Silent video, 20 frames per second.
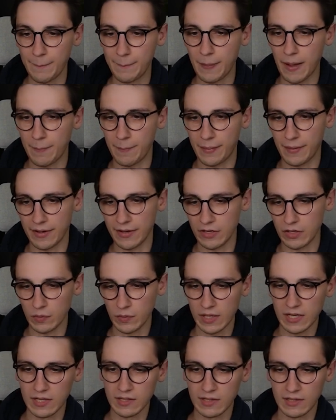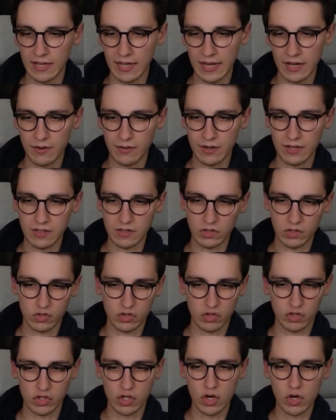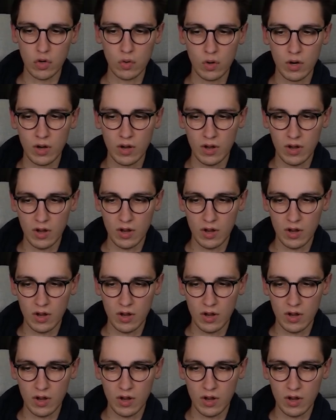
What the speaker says: Papa Noel, ARN Snow,